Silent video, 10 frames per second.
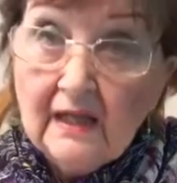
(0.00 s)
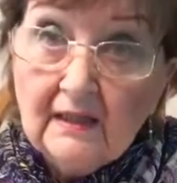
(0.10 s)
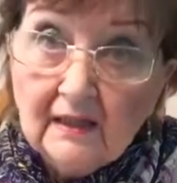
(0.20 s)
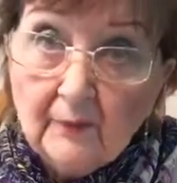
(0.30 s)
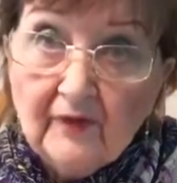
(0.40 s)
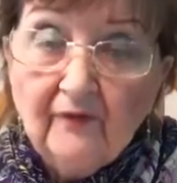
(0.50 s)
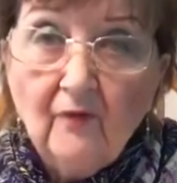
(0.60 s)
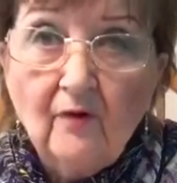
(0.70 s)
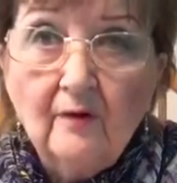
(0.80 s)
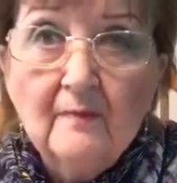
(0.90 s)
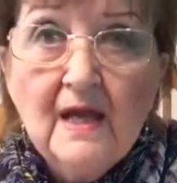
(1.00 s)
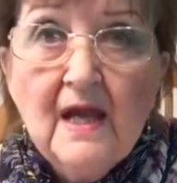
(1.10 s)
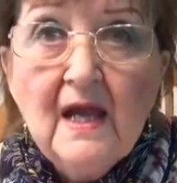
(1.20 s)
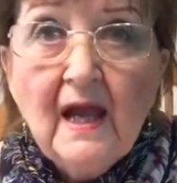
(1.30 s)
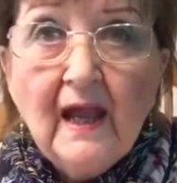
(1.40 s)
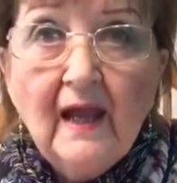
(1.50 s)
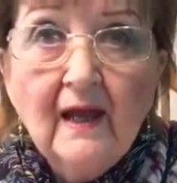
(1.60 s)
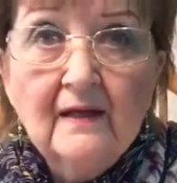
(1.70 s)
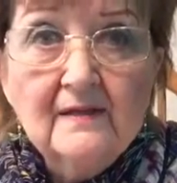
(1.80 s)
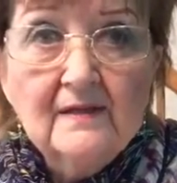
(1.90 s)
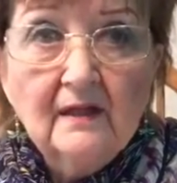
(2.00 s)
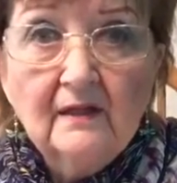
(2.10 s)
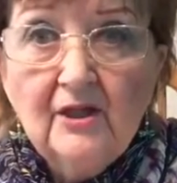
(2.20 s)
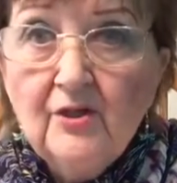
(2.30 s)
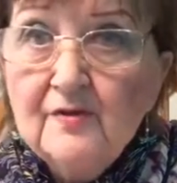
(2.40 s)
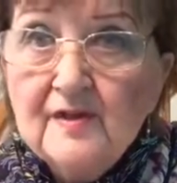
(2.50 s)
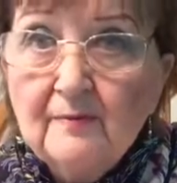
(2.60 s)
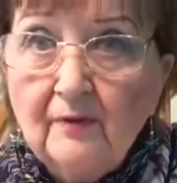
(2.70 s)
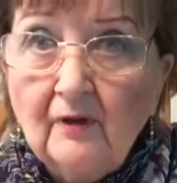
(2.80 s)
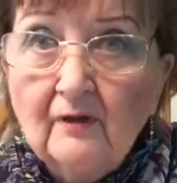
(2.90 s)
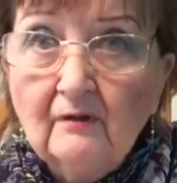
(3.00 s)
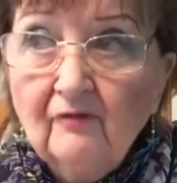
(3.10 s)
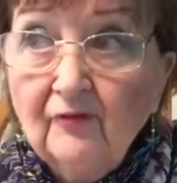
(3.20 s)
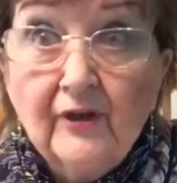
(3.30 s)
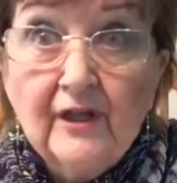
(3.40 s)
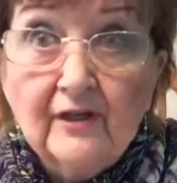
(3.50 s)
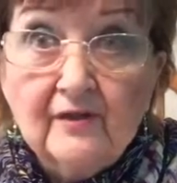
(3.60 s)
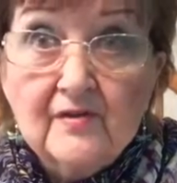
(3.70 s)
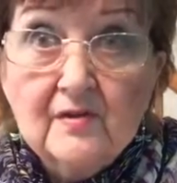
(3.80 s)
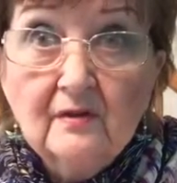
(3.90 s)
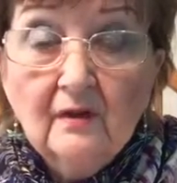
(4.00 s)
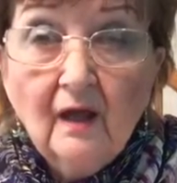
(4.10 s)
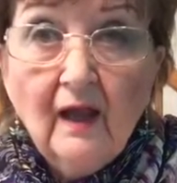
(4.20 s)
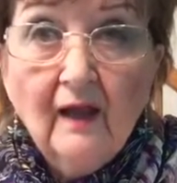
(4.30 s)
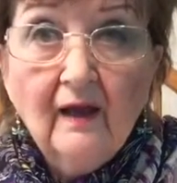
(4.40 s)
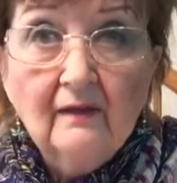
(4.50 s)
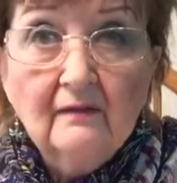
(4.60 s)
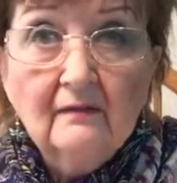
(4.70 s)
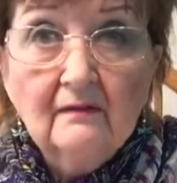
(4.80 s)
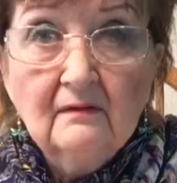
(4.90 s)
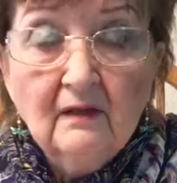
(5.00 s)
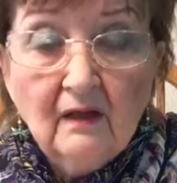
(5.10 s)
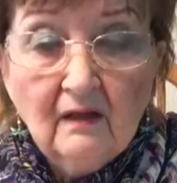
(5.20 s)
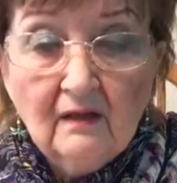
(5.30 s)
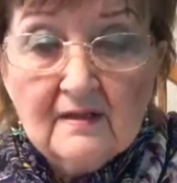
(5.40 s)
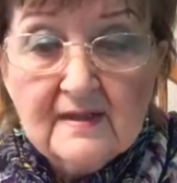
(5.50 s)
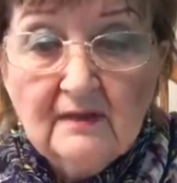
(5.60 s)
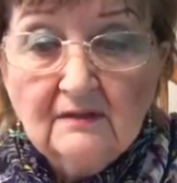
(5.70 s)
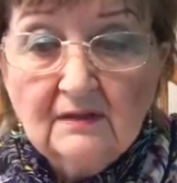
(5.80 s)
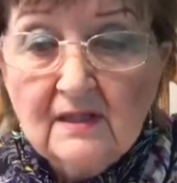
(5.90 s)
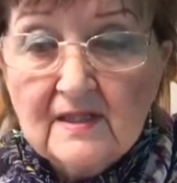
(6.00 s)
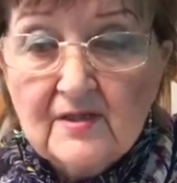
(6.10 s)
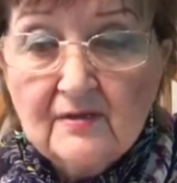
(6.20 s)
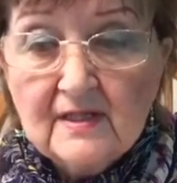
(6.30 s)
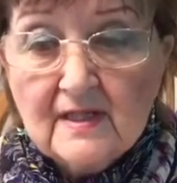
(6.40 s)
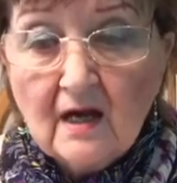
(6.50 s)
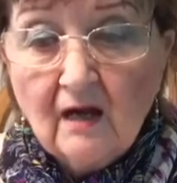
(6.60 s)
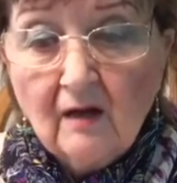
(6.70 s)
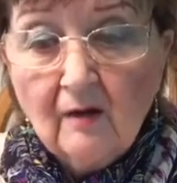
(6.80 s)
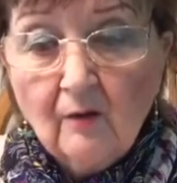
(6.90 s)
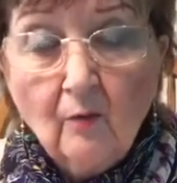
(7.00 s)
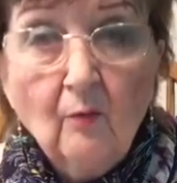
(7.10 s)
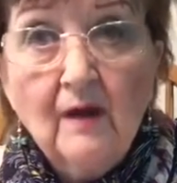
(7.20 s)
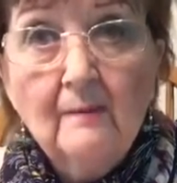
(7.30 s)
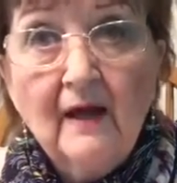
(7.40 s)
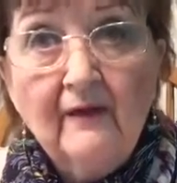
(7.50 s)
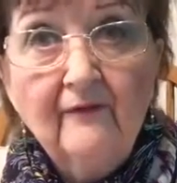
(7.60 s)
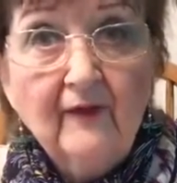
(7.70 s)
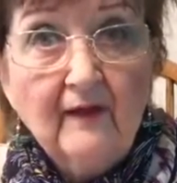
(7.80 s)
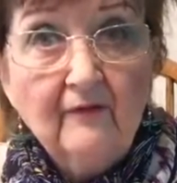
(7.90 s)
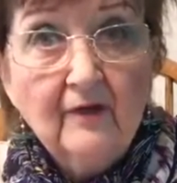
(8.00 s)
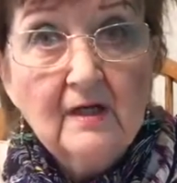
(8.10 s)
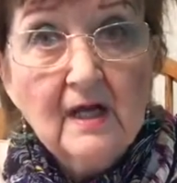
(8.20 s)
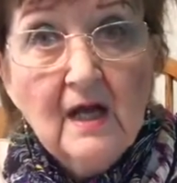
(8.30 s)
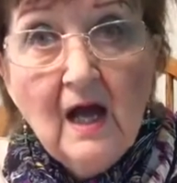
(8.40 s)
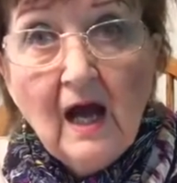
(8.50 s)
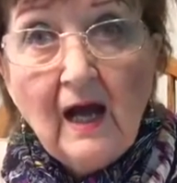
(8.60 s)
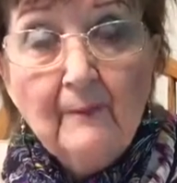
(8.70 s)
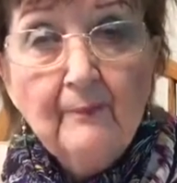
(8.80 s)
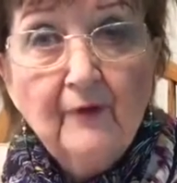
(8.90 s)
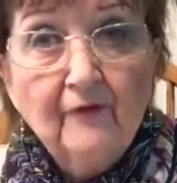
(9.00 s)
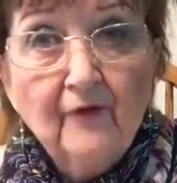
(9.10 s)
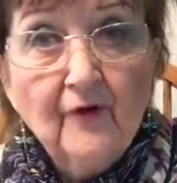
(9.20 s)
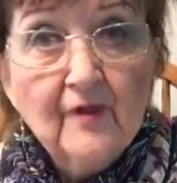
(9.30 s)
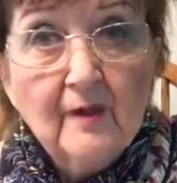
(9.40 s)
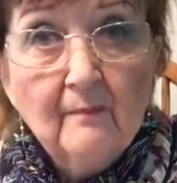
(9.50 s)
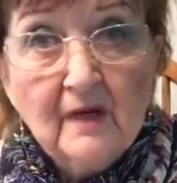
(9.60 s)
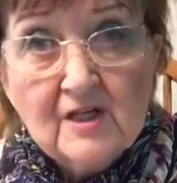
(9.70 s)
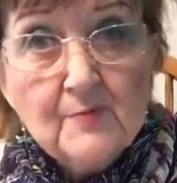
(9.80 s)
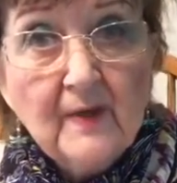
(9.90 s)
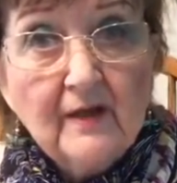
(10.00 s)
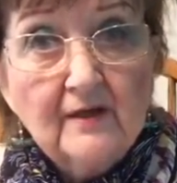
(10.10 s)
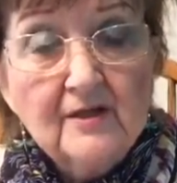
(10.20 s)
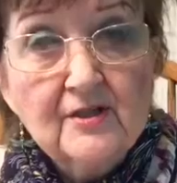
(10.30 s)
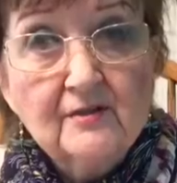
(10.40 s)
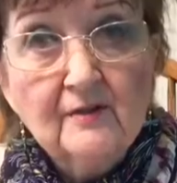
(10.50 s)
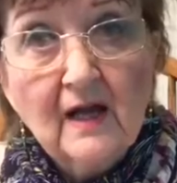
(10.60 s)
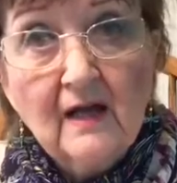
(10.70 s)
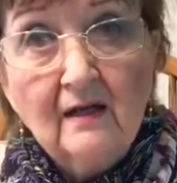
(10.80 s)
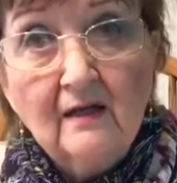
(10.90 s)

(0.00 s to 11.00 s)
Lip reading: liquid form and usable for years. And sealed glycerins are one of my favorite. I prefer them much better to